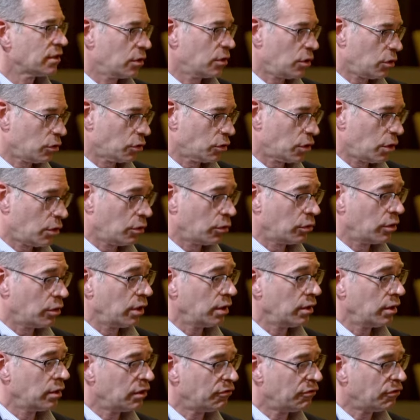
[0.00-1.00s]
and also
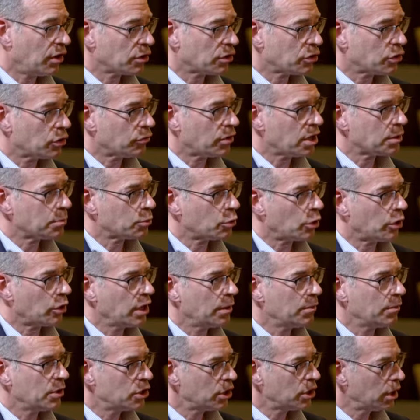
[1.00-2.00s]
the functional respiratory
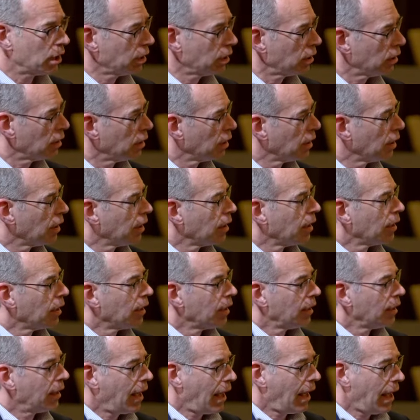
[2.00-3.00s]
imaging.
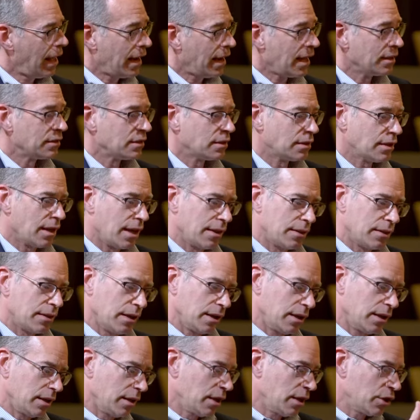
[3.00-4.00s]
And as you said,
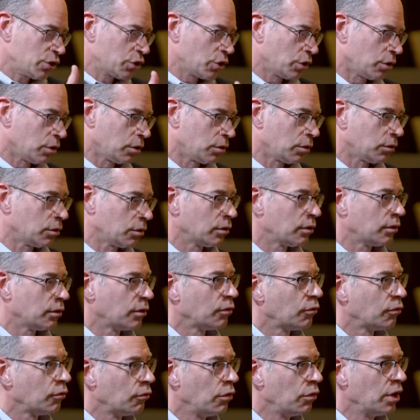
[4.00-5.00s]
the initial
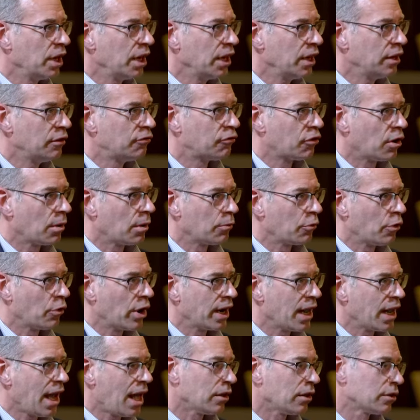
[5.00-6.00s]
read from the
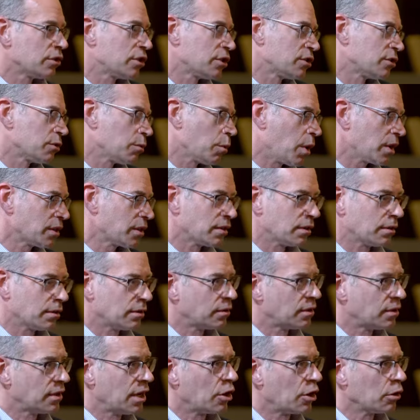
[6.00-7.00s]
radiologist wasn't
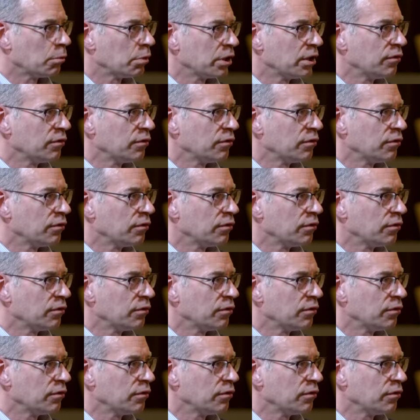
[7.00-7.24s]
terribly